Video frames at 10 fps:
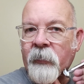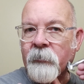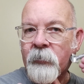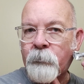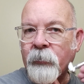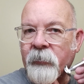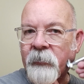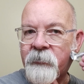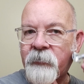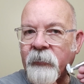And there's plenty
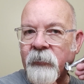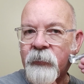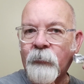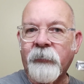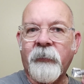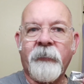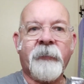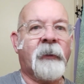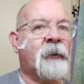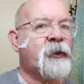of slickness with
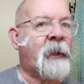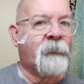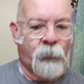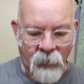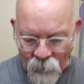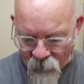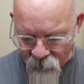this shaving cream